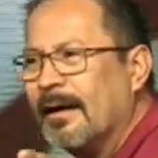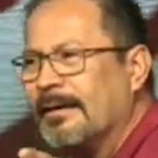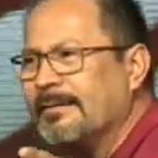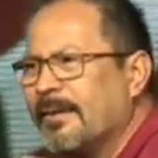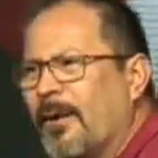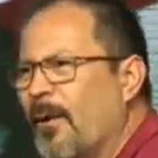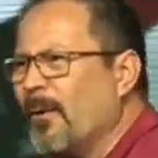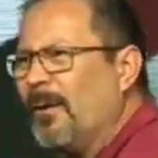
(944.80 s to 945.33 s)
I
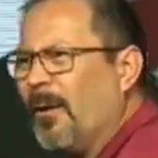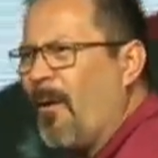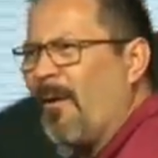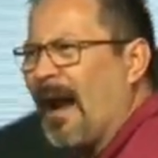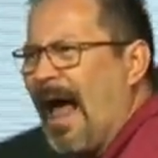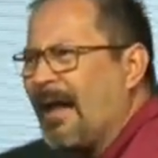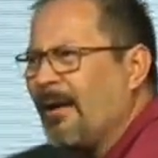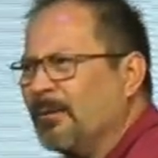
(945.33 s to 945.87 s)
said, Oh
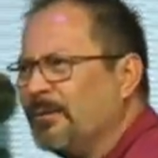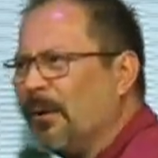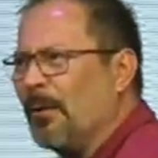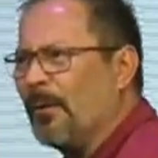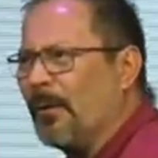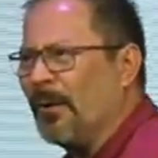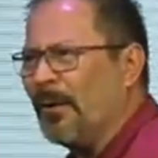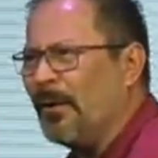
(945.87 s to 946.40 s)
Lord, I don't
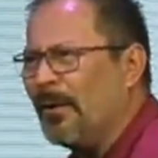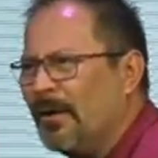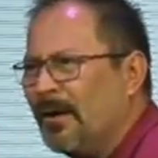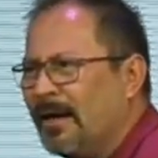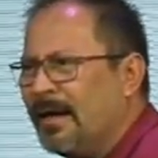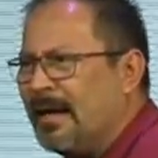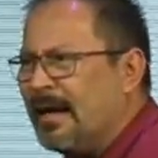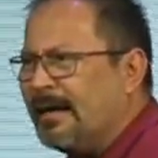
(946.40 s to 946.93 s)
know her.
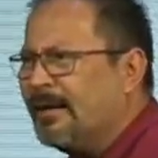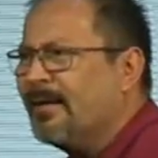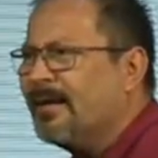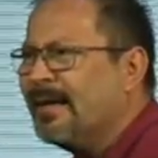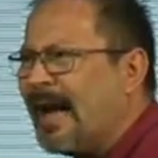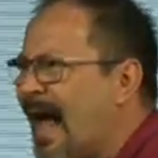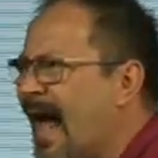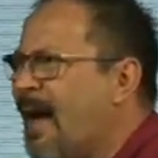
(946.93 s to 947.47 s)
You know
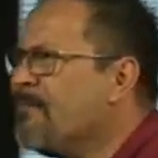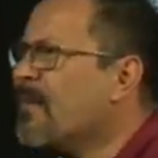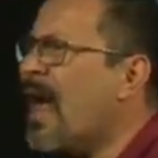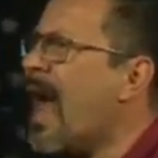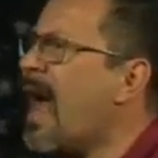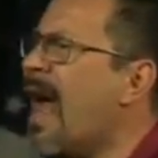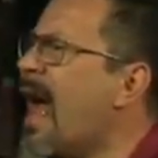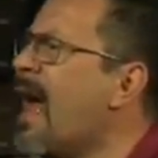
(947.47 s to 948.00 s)
what? I,
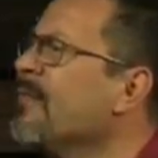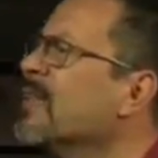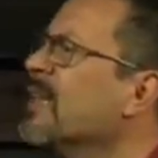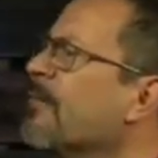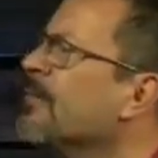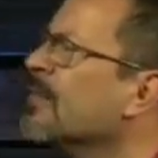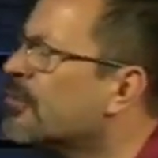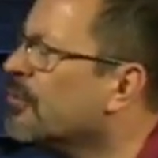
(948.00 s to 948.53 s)
I have
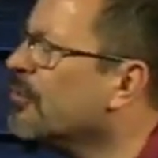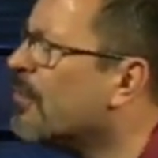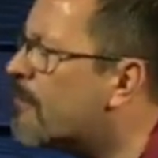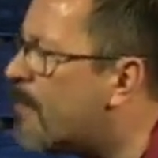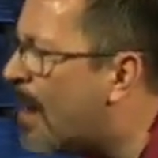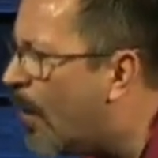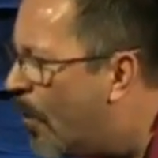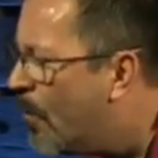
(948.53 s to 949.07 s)
enough issues
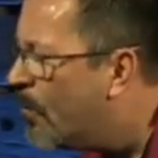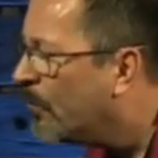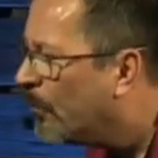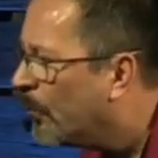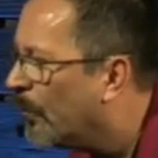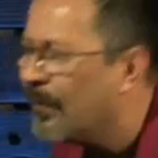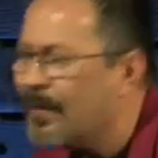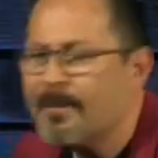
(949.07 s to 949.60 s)
of my own to
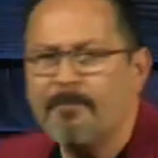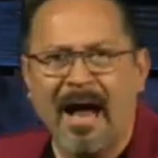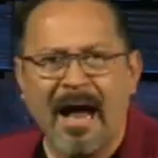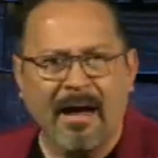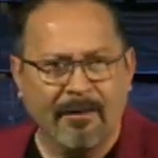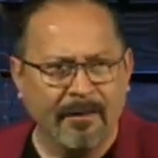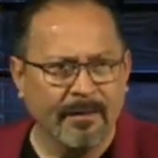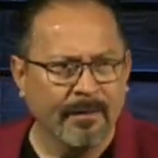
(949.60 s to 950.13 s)
worry
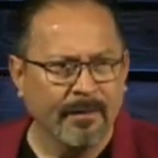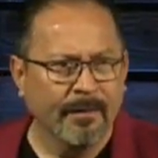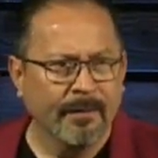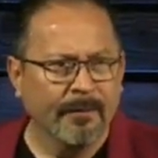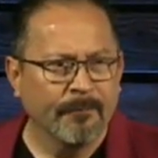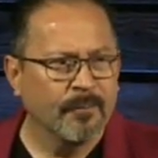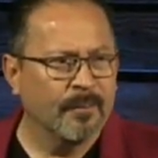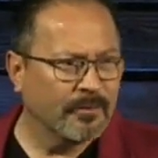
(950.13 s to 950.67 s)
about,
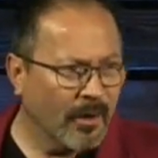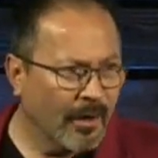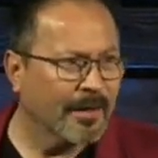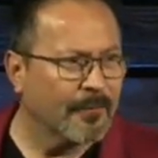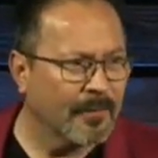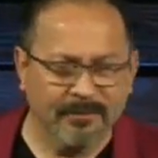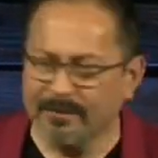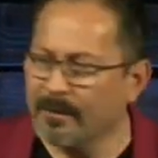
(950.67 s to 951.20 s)
be
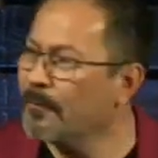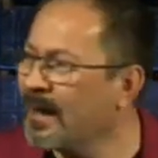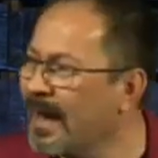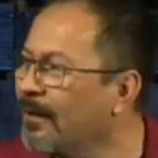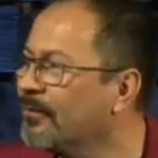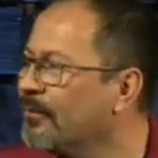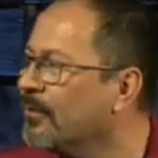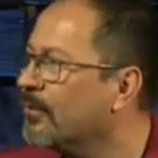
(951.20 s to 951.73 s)
talking about someone
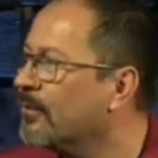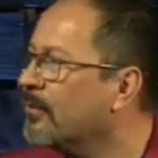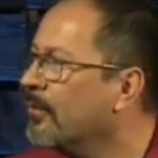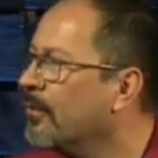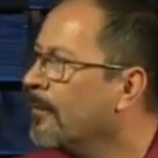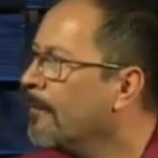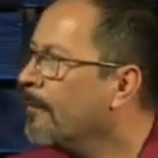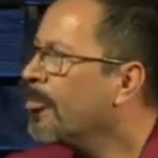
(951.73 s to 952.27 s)
else's.
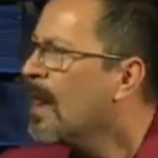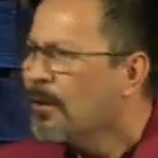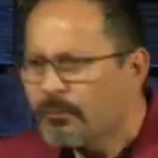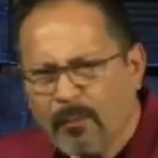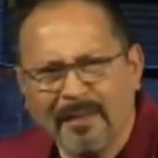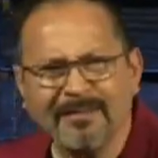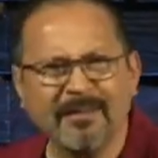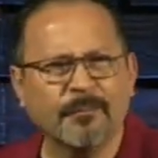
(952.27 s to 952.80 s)

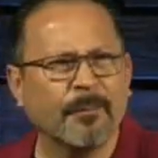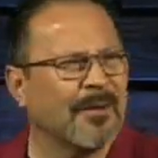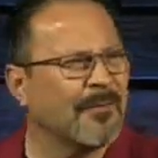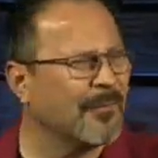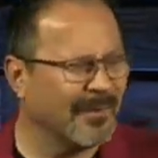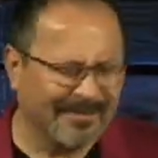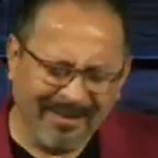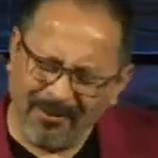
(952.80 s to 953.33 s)
So I just pray
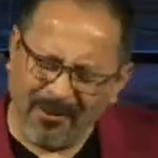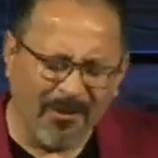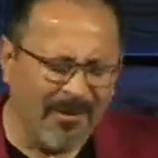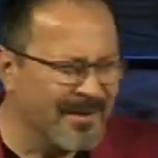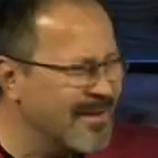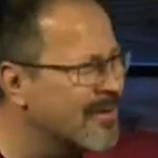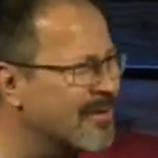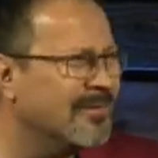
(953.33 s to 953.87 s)
for her. I said,
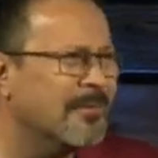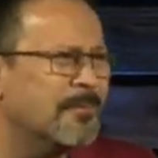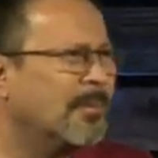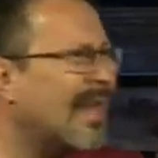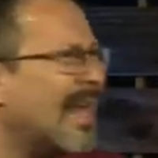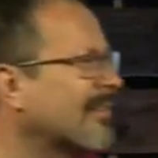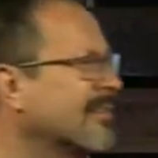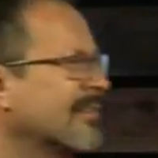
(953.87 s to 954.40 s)
Lord, you know, just
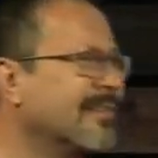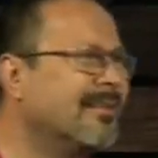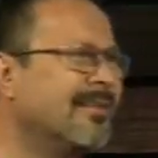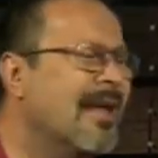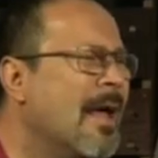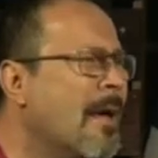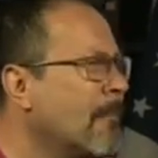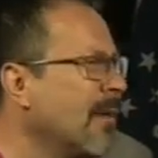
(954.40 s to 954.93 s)
bless her,
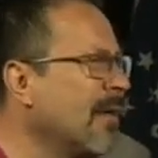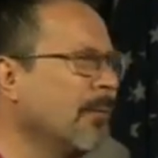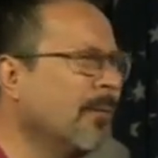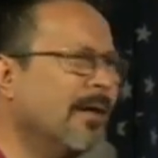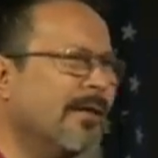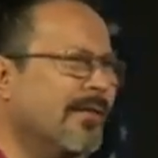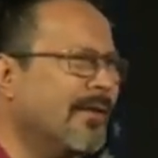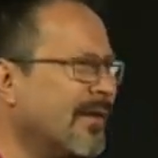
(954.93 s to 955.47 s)
be
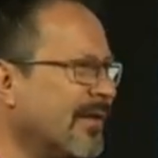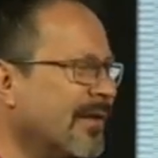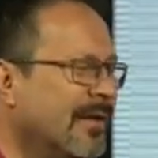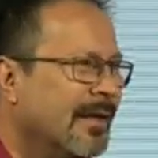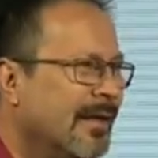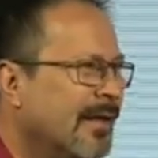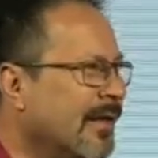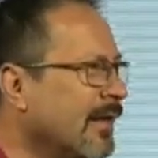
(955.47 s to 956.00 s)
with her,
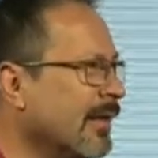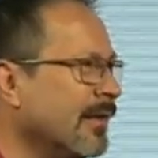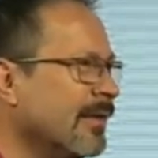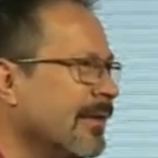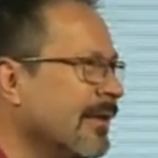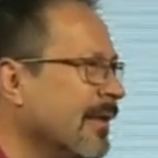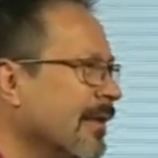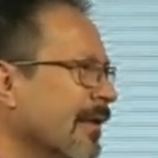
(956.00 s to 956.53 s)
you know,
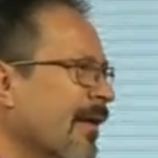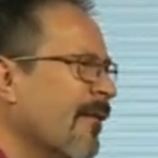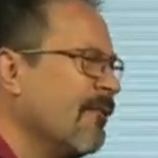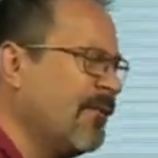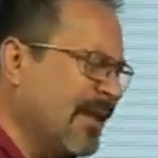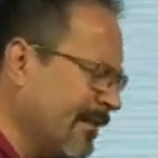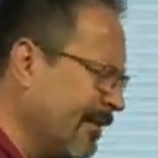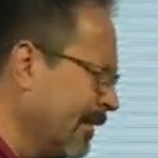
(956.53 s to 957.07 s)

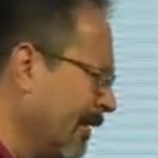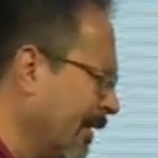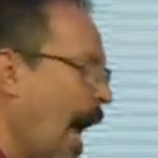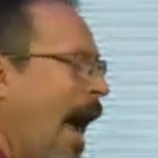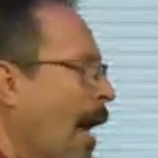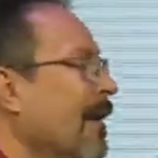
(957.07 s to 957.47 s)
fix her.